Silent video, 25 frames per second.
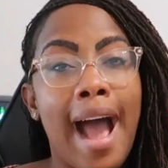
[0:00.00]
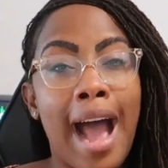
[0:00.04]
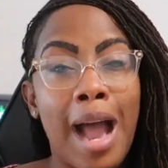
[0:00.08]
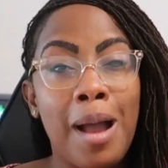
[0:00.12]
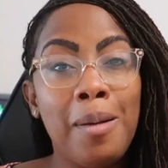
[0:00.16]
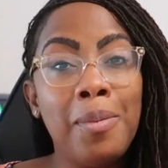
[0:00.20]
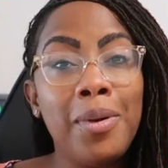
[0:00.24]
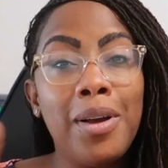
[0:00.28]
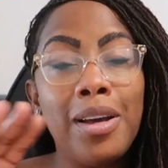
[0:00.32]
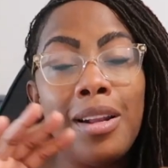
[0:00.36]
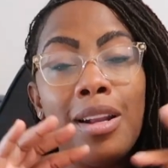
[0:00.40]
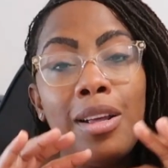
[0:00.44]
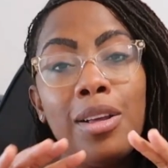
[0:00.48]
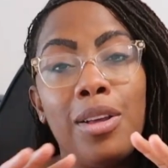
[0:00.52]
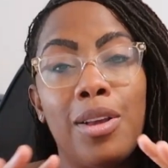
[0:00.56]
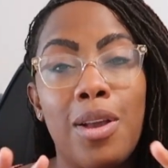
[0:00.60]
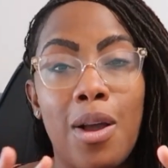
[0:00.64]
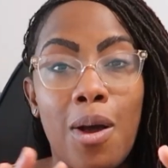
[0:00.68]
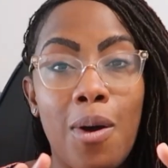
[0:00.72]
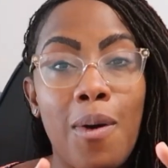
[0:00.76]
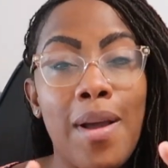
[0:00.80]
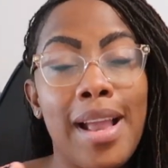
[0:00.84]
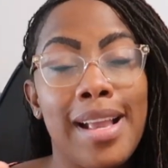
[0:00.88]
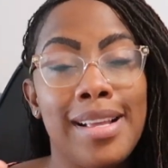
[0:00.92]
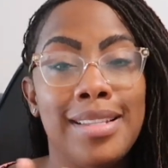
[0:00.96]
I'm gonna
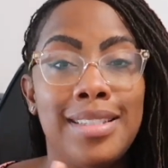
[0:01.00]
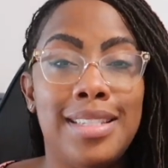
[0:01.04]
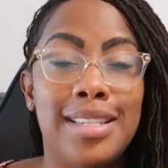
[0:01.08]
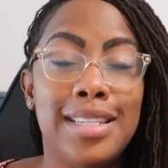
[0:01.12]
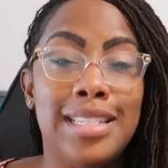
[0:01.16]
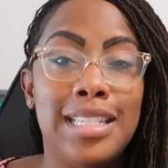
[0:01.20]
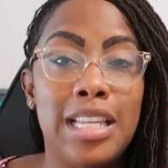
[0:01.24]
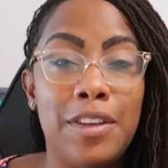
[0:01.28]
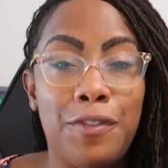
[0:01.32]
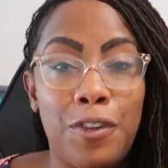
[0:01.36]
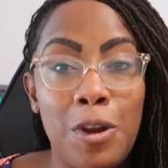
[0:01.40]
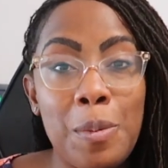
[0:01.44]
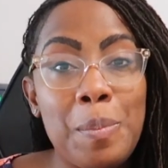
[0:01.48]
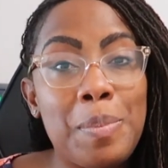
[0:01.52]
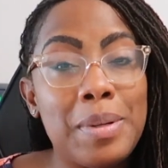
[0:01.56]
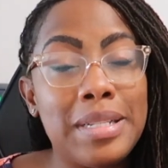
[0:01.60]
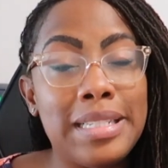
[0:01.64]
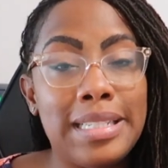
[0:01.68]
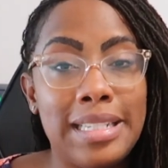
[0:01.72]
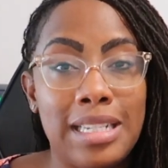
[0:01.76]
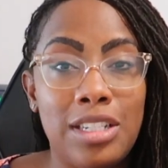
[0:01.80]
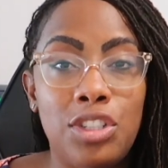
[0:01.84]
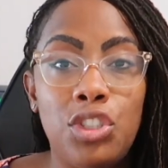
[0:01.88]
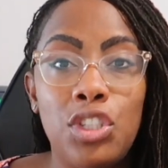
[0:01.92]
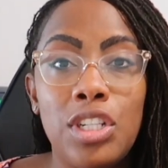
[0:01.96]
go into different
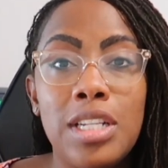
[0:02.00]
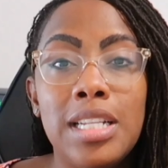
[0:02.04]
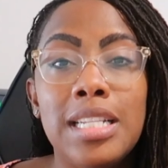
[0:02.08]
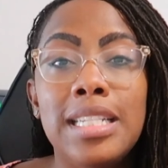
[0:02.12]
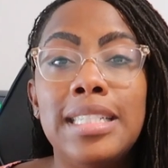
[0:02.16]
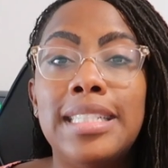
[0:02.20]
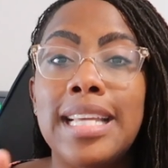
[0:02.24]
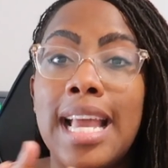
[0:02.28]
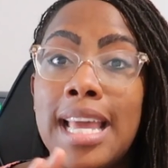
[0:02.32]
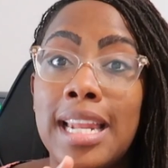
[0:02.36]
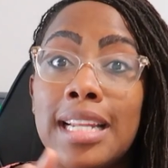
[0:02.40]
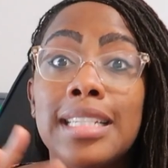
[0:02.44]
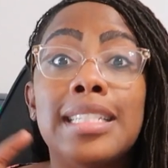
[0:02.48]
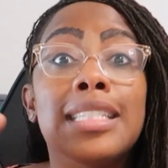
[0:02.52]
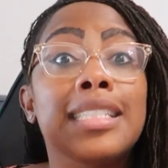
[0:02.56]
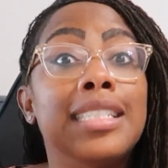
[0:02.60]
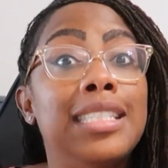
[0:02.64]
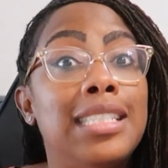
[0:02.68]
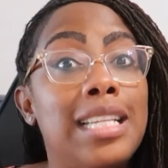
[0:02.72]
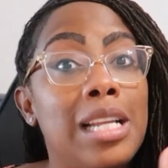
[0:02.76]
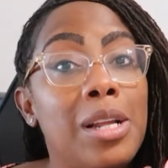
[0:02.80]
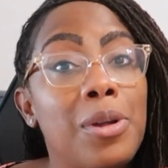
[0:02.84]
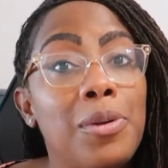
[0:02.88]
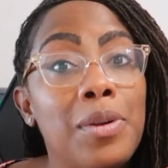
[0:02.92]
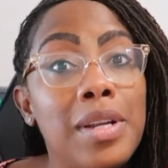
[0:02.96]
positions in a
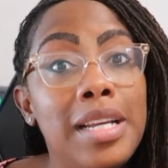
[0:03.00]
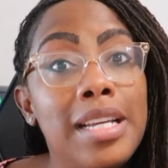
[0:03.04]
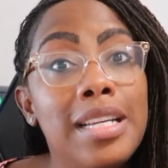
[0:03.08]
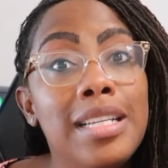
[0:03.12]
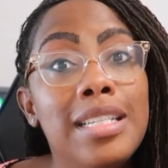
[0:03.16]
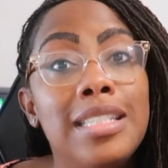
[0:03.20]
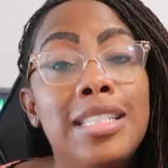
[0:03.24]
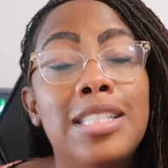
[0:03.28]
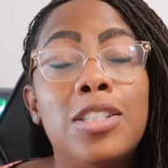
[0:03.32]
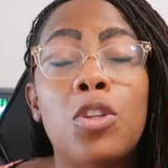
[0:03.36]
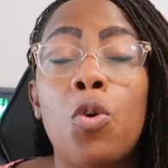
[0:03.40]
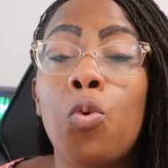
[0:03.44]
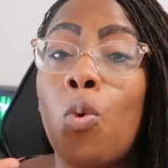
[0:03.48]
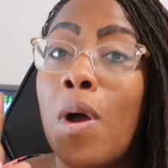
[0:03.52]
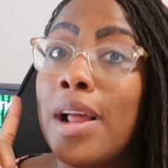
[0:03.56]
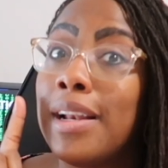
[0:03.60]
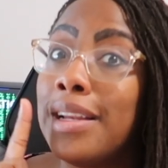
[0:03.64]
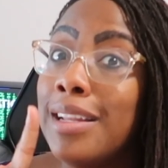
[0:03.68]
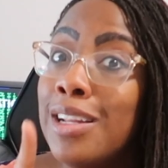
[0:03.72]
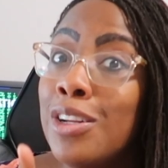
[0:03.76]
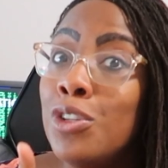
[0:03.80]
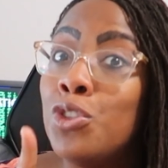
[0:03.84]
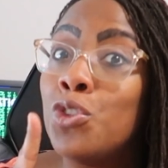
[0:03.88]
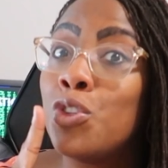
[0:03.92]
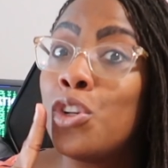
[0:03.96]
series, so I
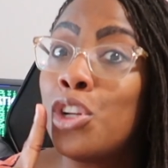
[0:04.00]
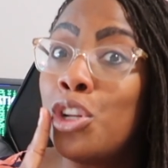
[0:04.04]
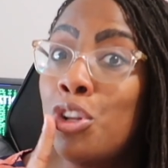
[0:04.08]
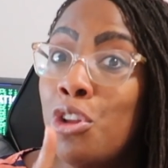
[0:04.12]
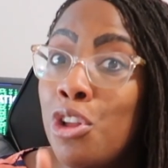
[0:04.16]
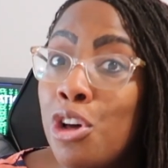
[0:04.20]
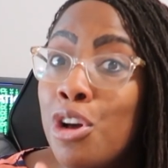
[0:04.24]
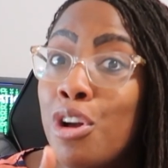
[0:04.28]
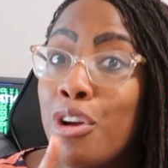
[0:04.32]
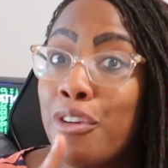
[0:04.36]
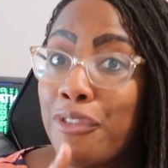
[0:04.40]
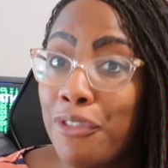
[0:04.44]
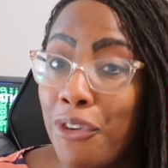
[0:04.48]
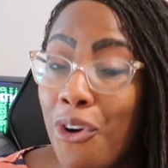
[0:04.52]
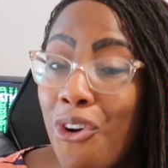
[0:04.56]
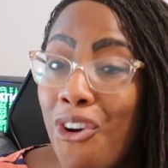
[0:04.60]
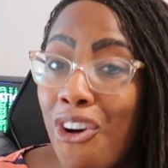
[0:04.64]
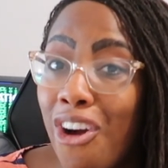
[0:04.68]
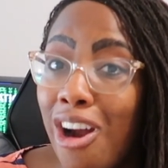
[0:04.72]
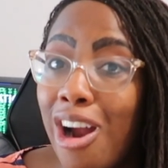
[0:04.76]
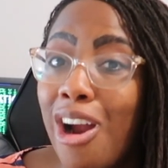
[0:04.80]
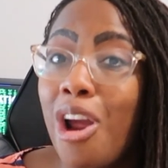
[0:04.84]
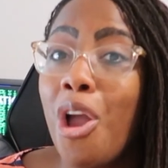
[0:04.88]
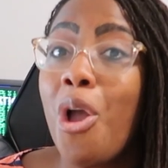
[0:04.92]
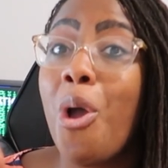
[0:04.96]
need you to look
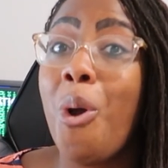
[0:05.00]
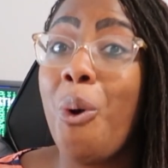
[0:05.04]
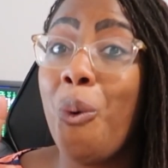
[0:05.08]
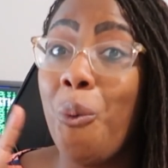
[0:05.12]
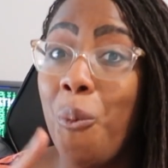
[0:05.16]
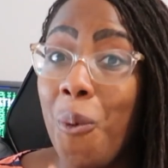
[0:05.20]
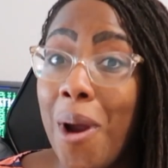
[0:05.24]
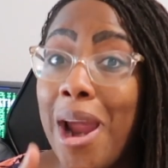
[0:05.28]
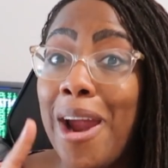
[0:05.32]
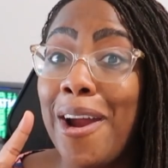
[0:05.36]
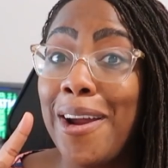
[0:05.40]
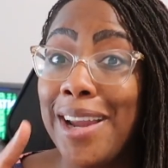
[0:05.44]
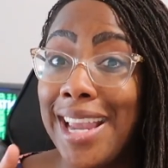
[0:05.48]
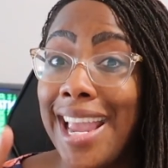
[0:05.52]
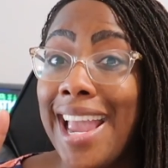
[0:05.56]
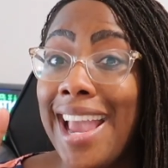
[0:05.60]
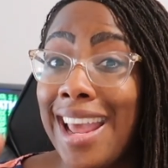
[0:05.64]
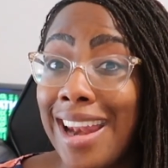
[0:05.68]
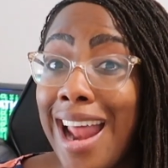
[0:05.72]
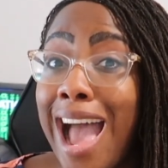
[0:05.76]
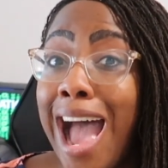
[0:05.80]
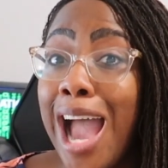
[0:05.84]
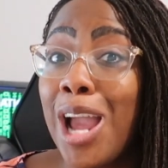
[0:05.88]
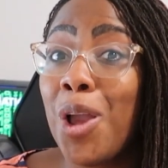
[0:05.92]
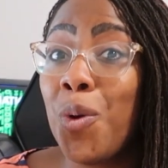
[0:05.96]
for where
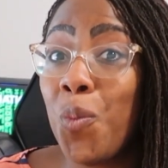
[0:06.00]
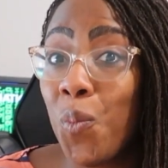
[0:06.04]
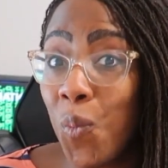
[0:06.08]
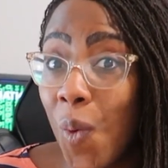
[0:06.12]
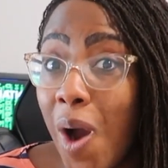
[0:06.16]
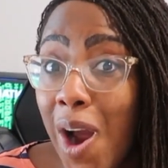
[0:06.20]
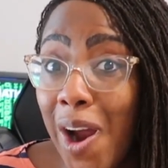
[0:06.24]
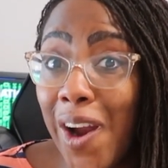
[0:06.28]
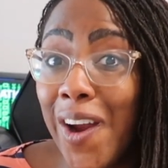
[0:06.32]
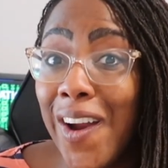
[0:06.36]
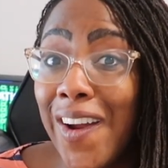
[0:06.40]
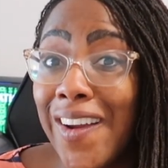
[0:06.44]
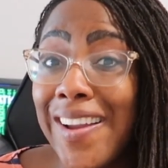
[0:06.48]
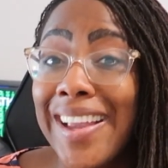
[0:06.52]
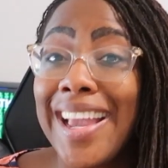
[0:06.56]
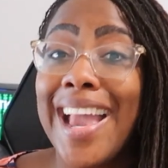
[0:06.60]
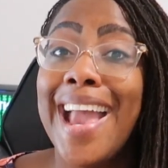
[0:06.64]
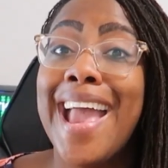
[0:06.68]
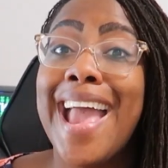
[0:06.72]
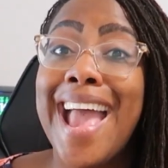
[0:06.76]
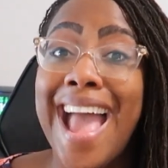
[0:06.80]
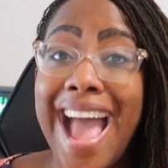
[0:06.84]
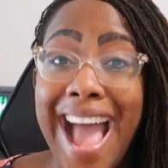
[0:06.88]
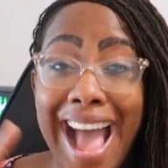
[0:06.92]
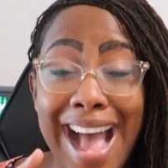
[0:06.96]
can I work
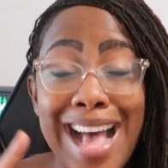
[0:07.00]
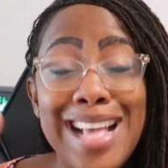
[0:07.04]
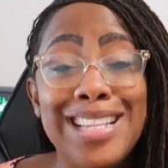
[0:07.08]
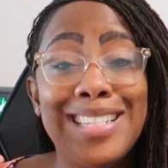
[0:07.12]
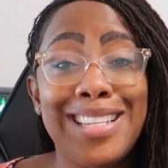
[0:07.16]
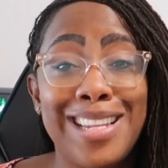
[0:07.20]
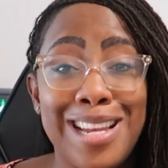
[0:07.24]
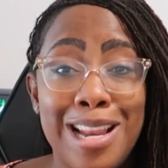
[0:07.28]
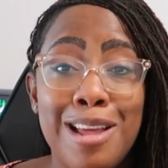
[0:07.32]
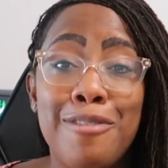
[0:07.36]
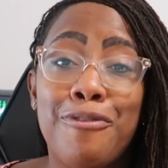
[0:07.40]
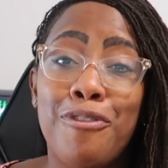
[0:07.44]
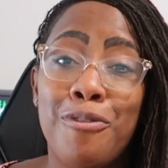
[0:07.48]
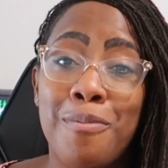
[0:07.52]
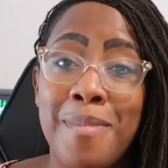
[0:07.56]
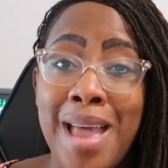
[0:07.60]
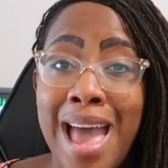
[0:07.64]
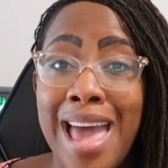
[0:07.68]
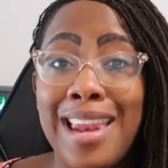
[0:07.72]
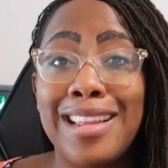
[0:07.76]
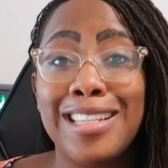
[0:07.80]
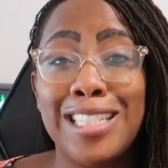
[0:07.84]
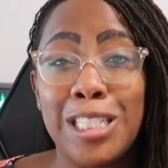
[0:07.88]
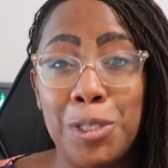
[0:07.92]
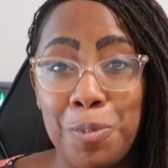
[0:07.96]
as an
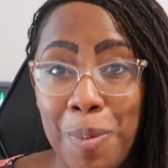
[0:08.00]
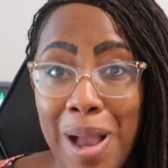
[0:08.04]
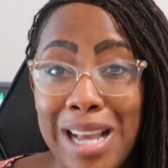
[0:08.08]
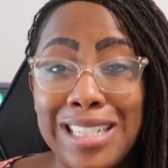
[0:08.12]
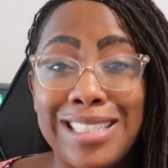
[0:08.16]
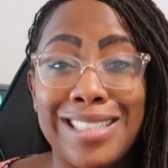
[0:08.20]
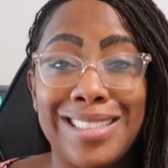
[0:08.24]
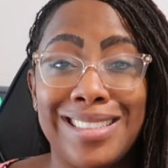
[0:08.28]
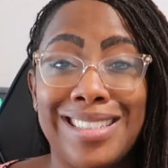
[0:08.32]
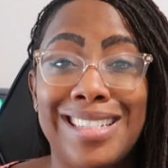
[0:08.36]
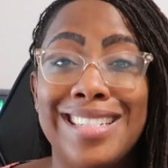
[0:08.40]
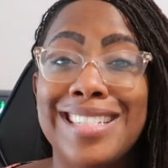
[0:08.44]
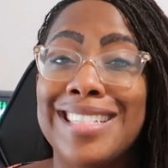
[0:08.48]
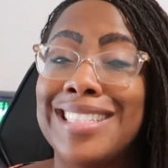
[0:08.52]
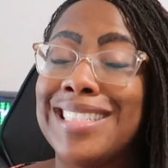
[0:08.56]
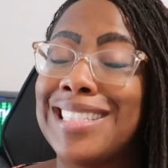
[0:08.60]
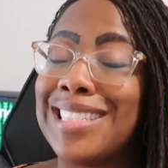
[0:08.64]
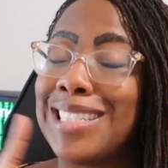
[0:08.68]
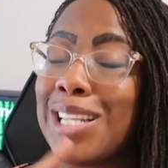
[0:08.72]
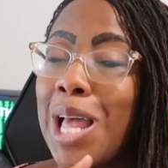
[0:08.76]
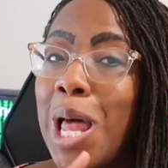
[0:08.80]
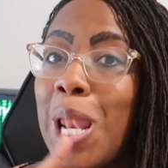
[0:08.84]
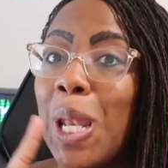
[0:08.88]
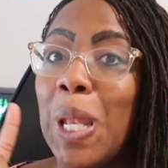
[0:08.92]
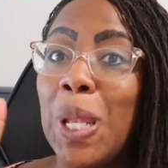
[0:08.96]
informatics specialist
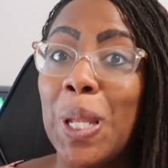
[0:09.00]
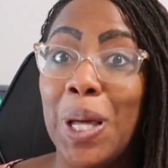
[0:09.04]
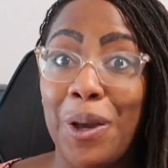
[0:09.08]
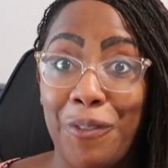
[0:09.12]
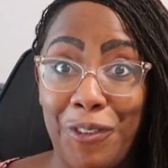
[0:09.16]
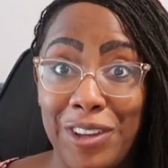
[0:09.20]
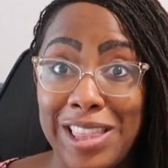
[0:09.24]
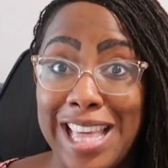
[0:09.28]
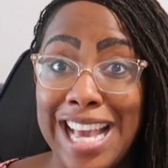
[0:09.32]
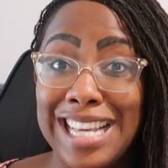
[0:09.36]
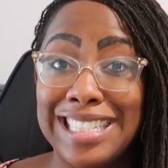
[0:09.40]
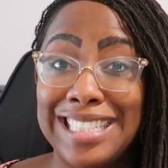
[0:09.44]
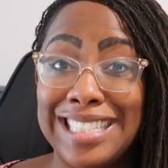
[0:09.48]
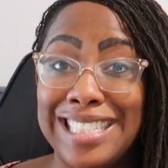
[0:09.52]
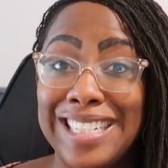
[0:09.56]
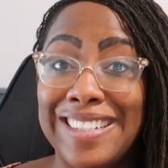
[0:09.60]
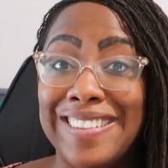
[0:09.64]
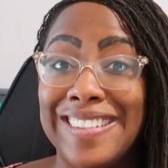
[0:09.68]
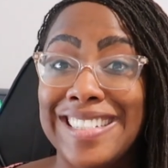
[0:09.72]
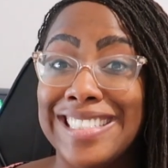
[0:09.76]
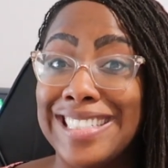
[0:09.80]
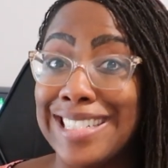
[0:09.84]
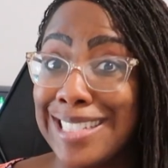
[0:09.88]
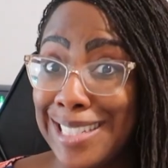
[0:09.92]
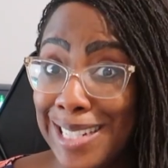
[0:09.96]
look for that
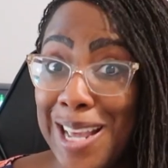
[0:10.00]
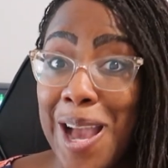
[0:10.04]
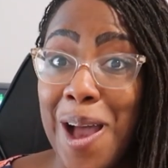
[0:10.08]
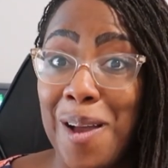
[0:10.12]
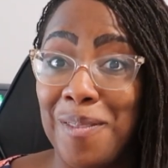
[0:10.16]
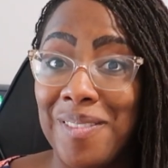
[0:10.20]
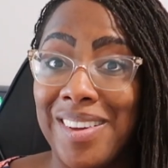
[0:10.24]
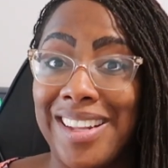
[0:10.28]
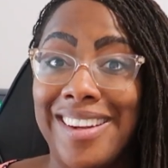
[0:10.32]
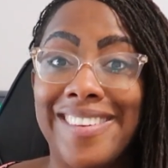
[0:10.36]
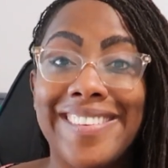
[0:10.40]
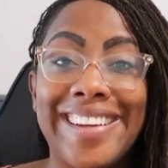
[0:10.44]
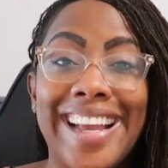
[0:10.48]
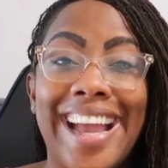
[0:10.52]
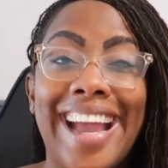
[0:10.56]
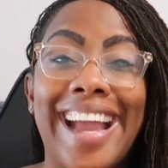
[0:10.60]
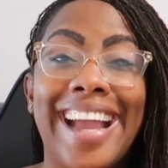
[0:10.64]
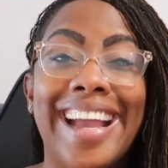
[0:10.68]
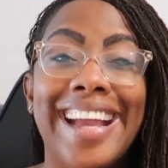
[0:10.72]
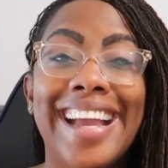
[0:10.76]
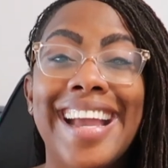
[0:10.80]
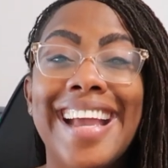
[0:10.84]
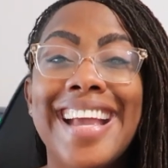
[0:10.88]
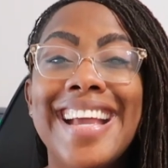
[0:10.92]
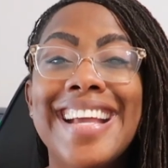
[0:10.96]
series. It's coming,
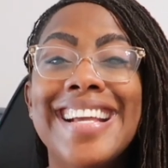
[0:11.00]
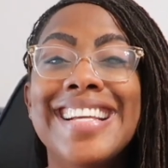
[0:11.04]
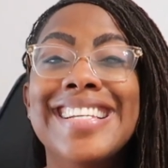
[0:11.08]
okay?